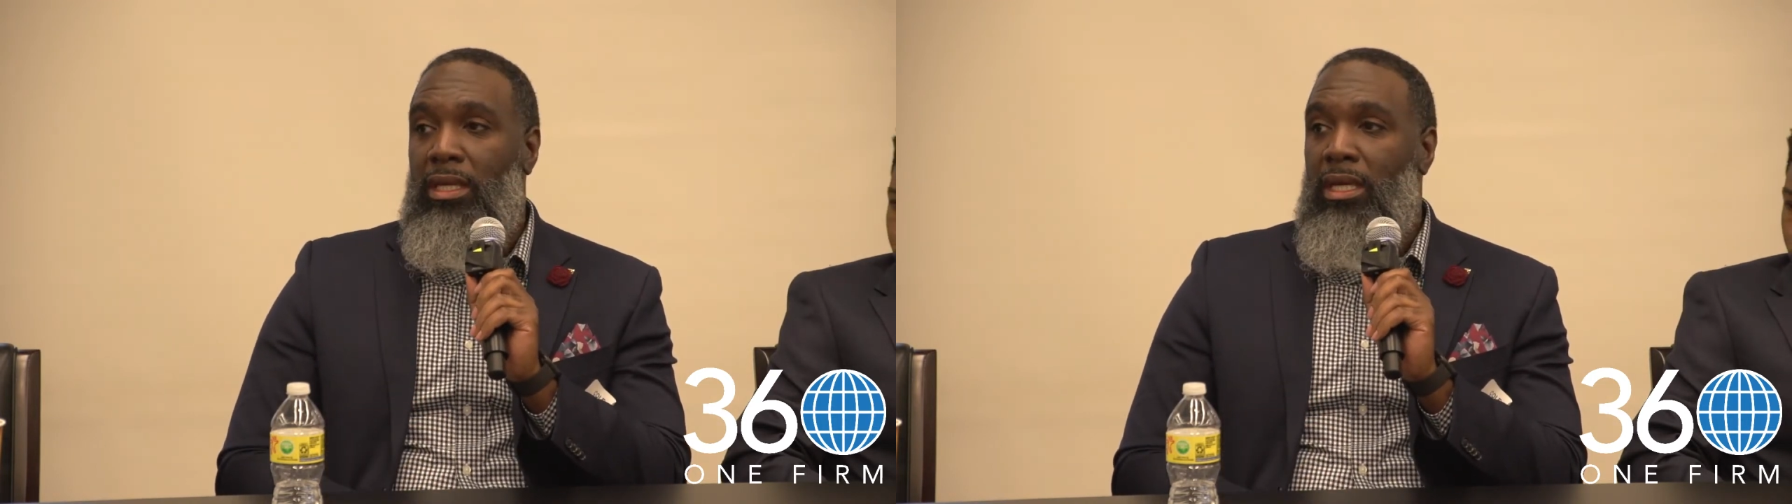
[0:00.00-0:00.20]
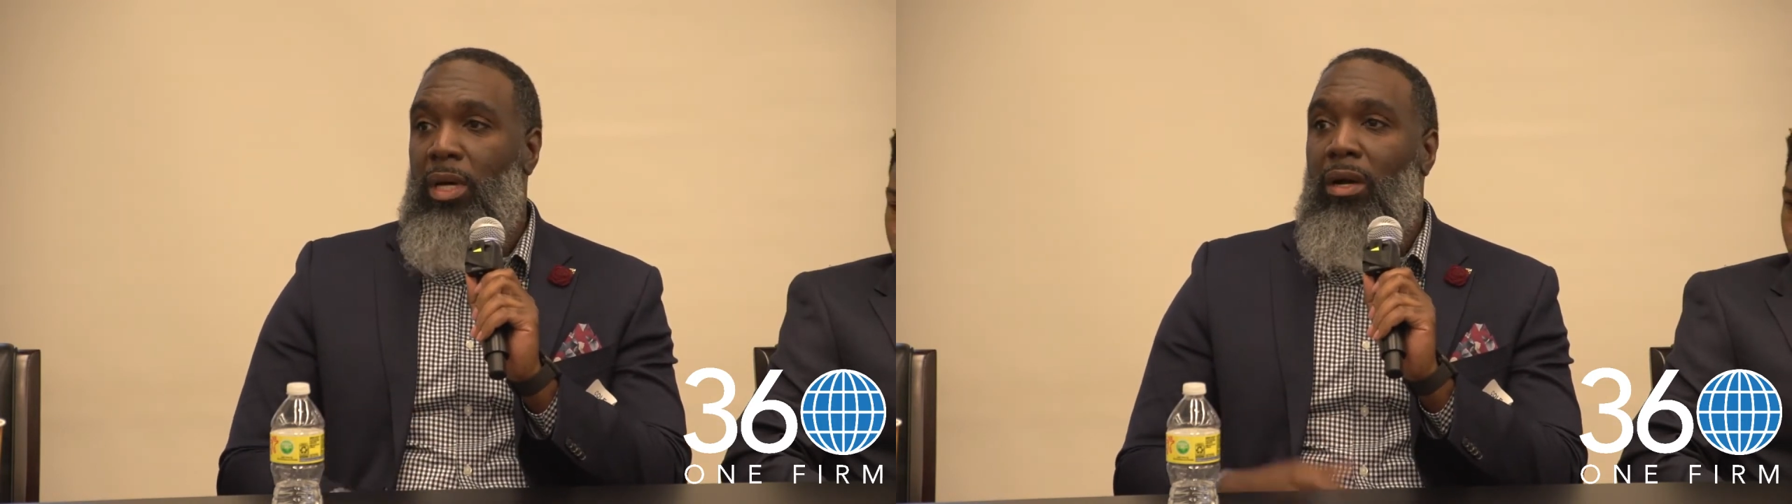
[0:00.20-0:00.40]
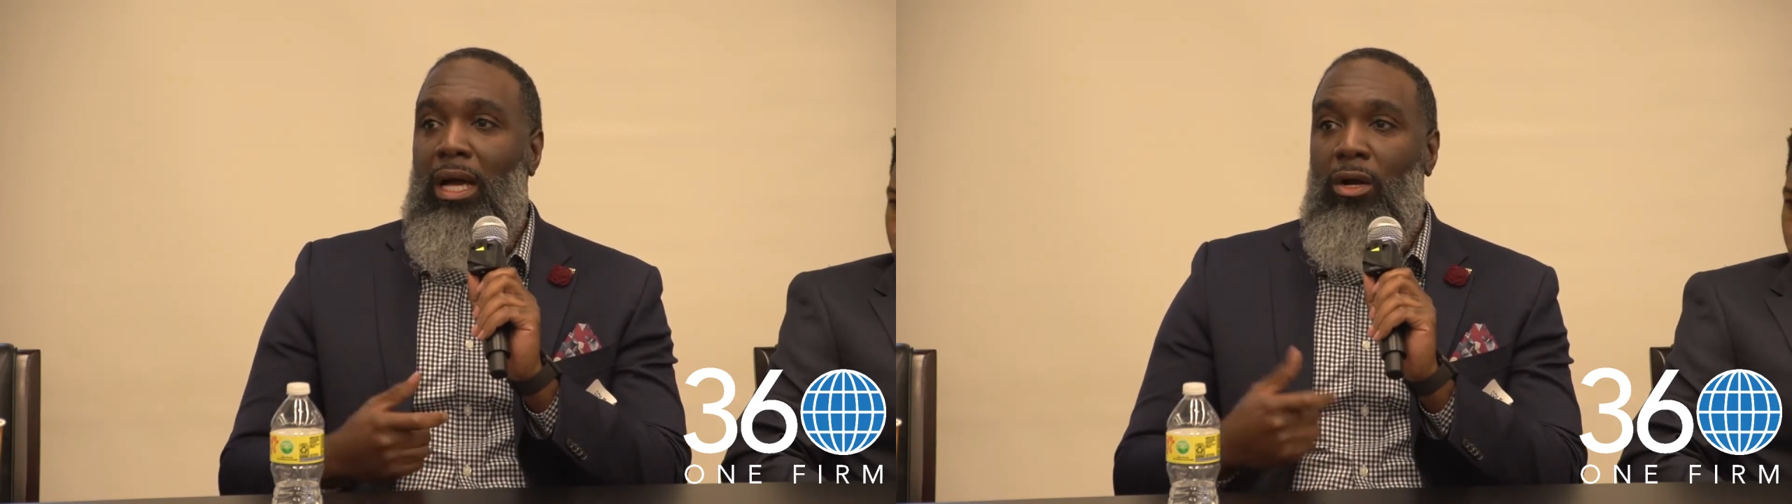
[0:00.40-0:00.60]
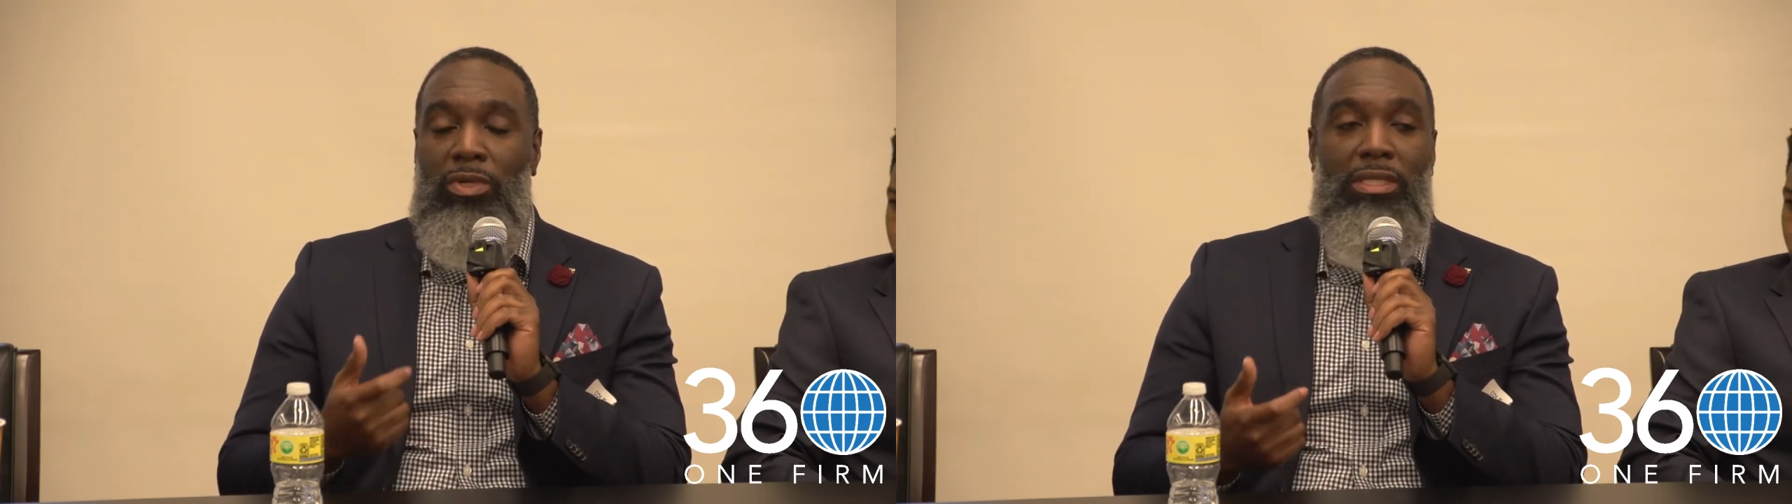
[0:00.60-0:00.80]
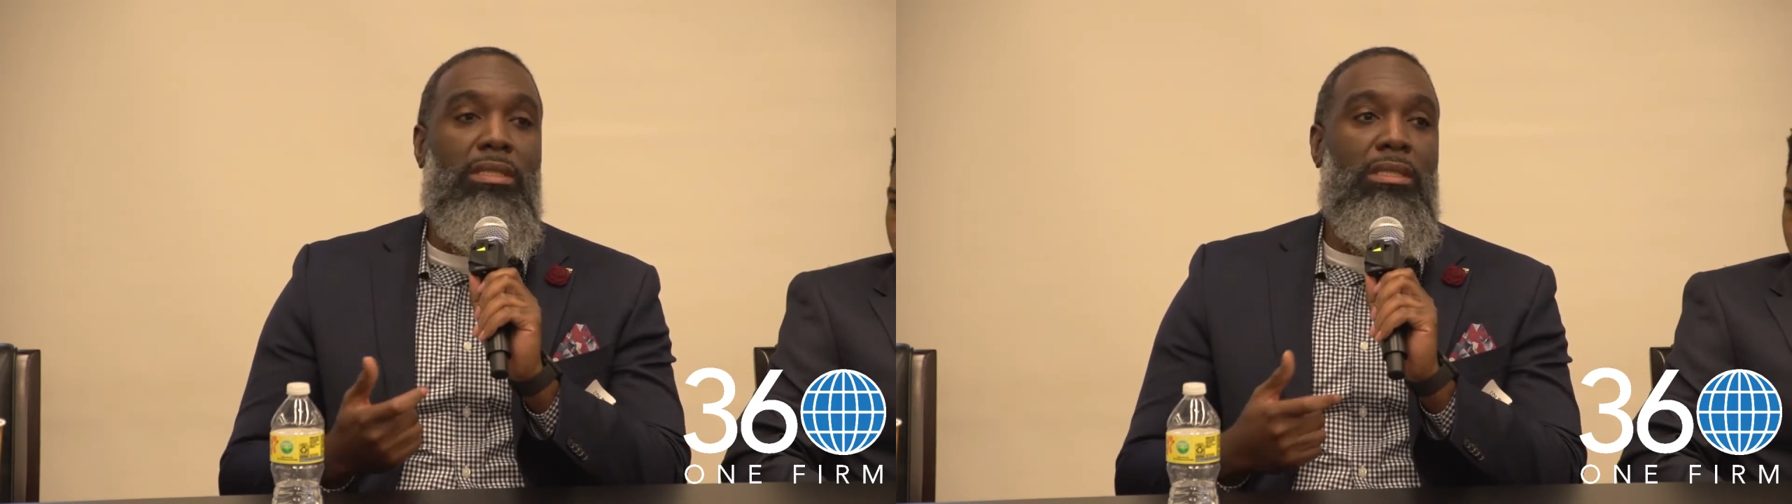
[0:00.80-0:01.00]
about how
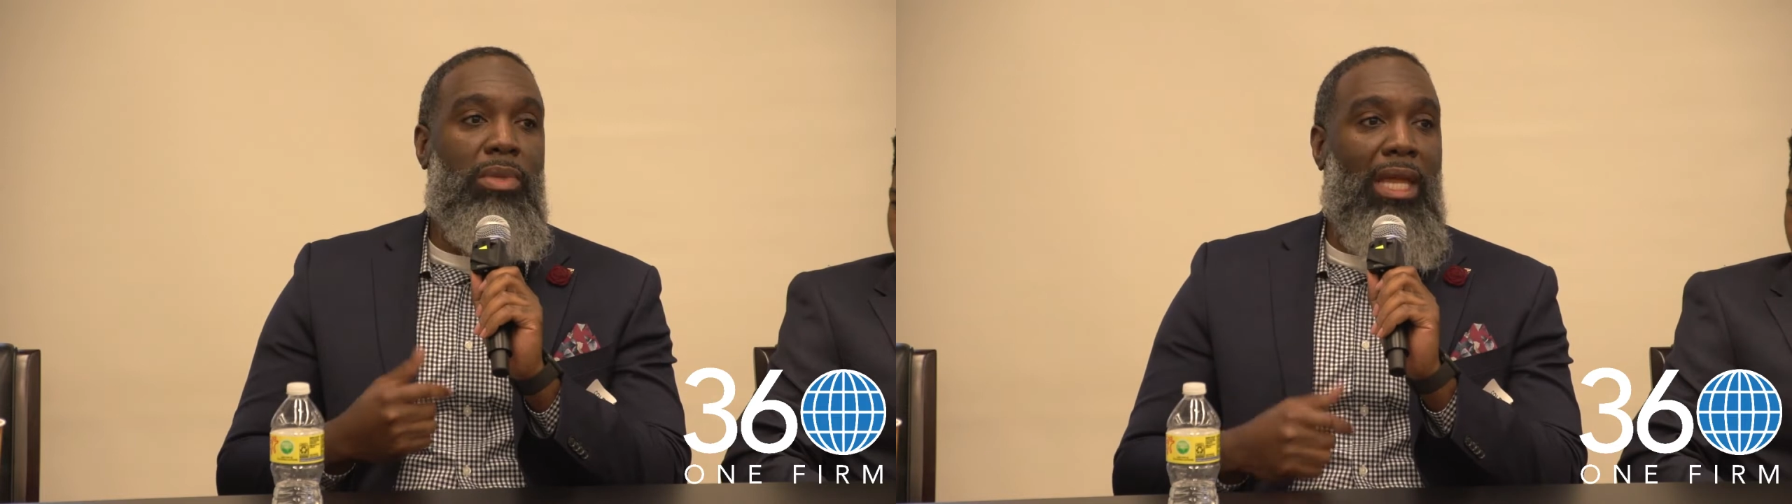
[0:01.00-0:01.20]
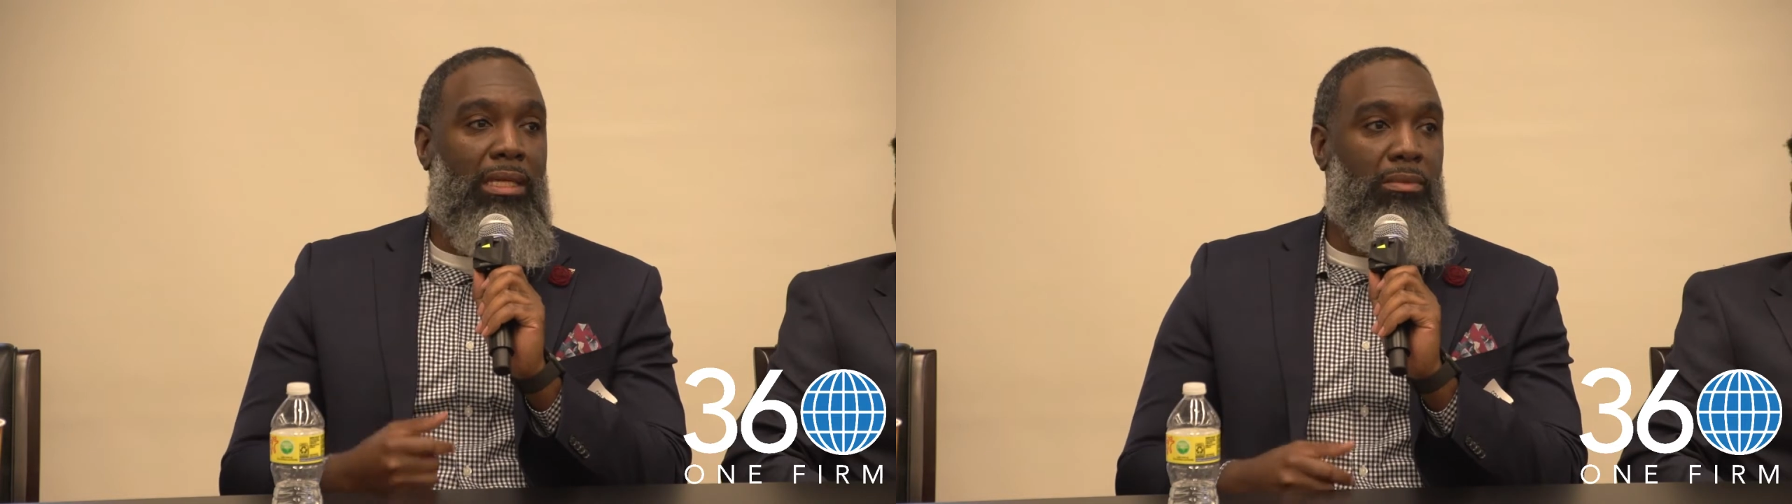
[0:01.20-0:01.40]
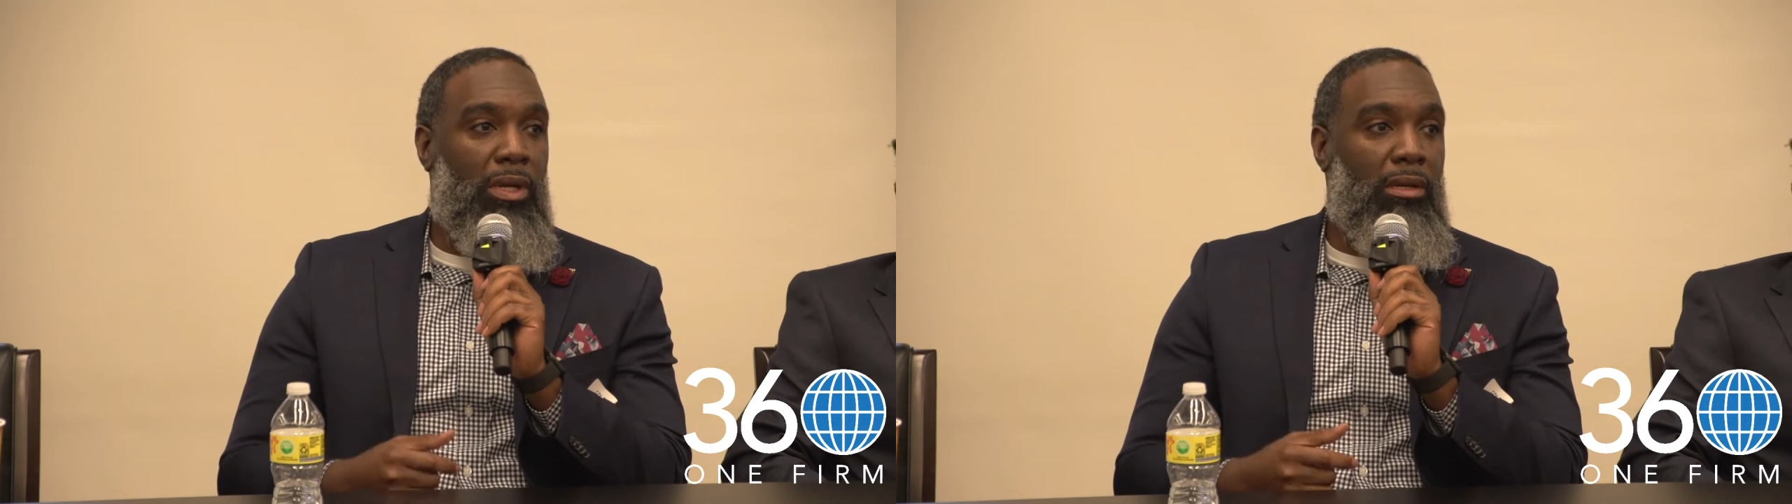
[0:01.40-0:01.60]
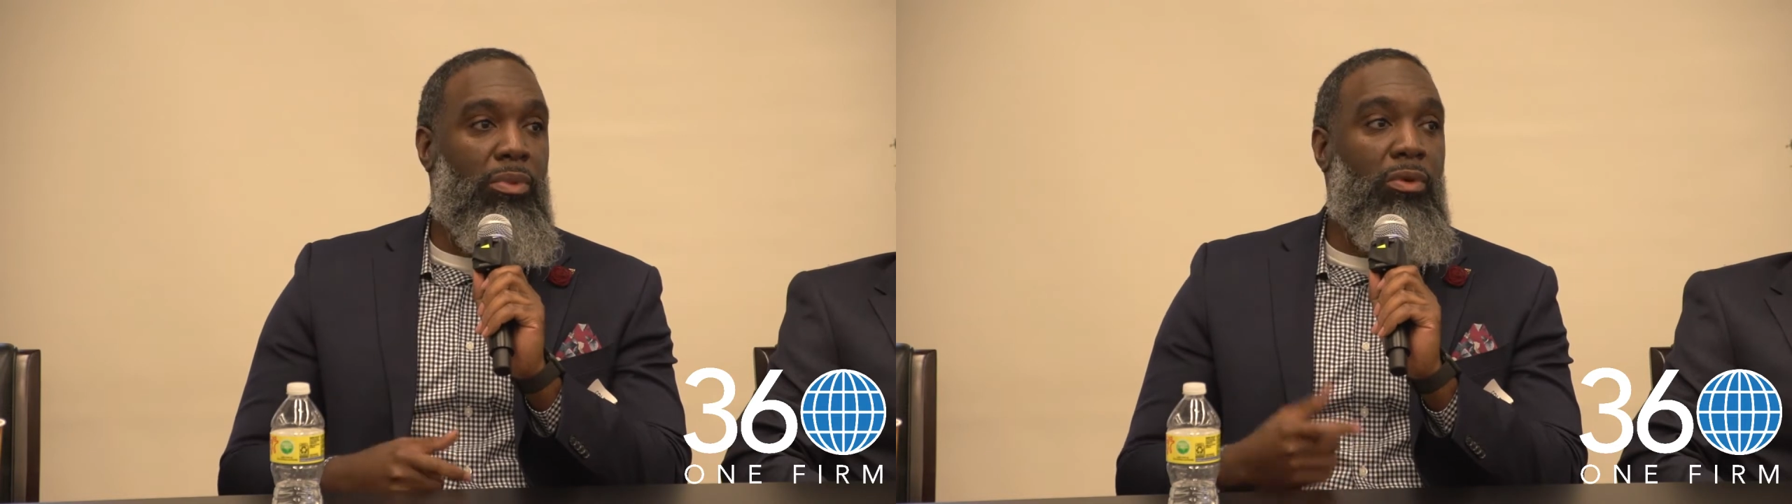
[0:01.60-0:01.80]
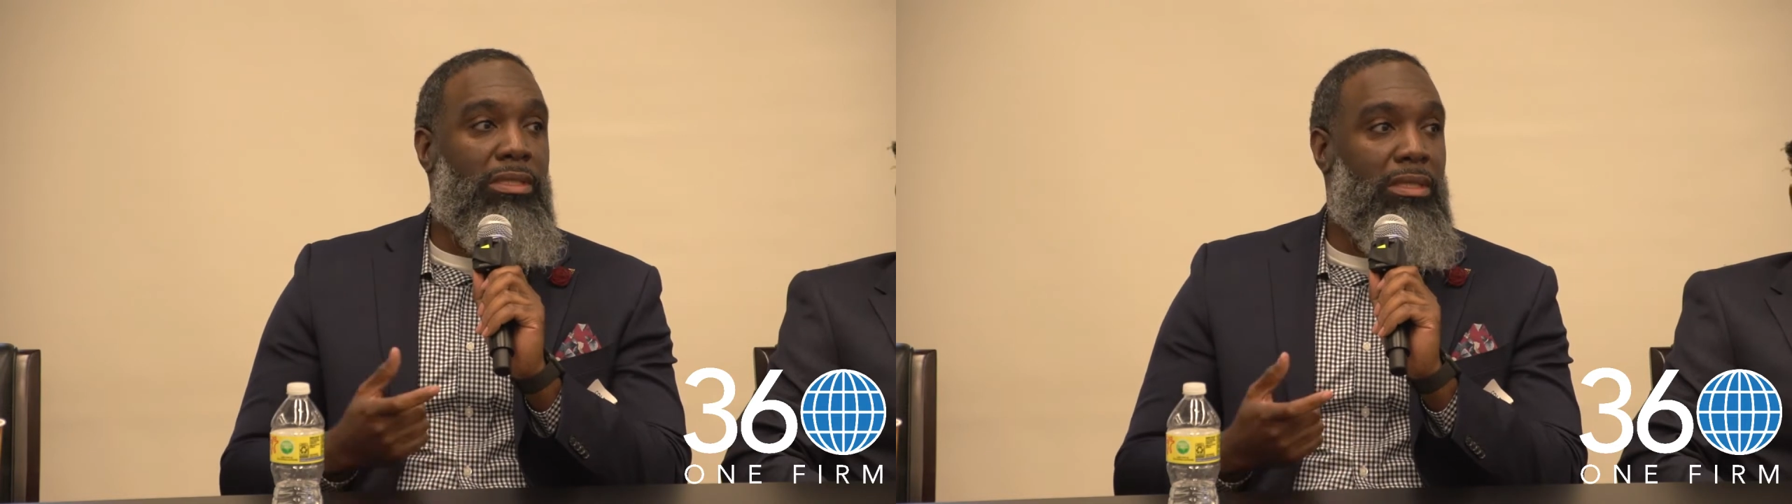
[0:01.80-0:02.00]
we see black and brown boys